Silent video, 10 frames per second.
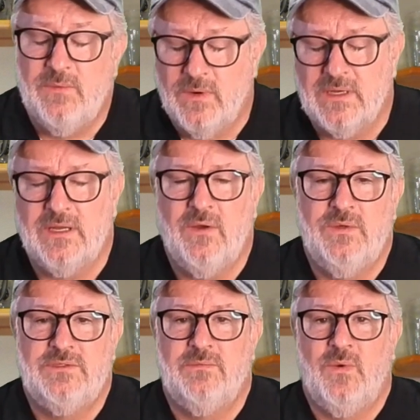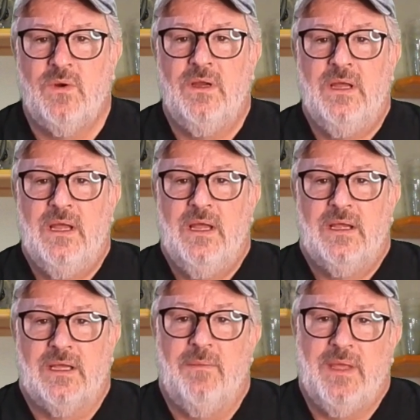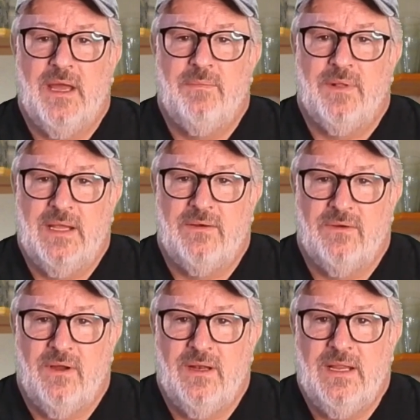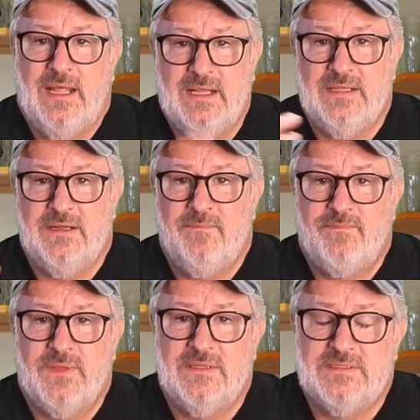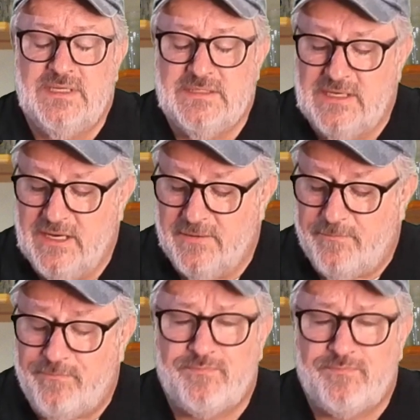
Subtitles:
And we're going to go into more coming up later on in the season here.